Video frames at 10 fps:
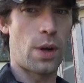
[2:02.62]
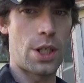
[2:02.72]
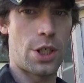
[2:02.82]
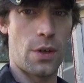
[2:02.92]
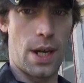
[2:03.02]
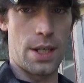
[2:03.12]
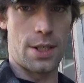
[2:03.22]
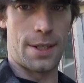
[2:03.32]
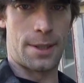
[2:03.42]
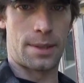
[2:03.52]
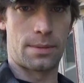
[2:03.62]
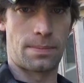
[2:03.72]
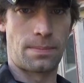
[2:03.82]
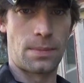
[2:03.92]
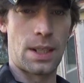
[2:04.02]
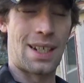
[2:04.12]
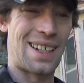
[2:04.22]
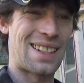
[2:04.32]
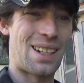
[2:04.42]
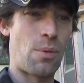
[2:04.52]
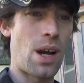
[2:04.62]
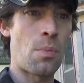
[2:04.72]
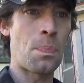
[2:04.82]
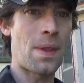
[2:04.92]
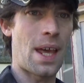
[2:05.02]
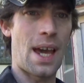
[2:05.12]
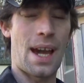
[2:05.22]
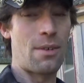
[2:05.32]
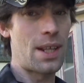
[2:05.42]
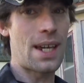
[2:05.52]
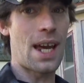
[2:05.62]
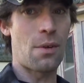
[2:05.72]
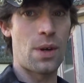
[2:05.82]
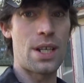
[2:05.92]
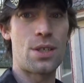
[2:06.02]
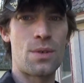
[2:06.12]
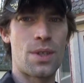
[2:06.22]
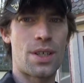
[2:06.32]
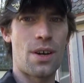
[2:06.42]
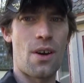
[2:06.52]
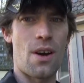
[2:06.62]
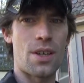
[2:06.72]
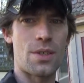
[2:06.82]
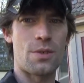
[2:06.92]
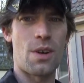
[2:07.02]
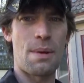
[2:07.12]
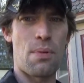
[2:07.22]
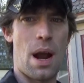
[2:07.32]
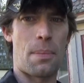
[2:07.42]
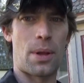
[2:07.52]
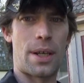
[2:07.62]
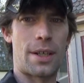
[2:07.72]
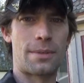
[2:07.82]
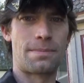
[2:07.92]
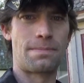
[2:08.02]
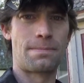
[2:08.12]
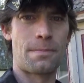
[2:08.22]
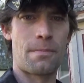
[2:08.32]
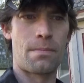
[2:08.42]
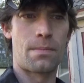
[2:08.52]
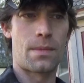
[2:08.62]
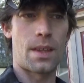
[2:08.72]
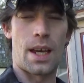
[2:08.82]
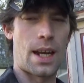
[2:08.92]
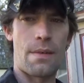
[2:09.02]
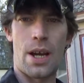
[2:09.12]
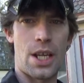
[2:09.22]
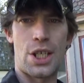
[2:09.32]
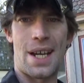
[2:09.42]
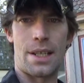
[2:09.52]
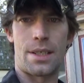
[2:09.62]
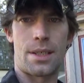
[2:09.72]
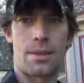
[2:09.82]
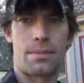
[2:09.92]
ratio gauge in. And I said, well, I really got to retune the car so it's running properly. I never got a chance.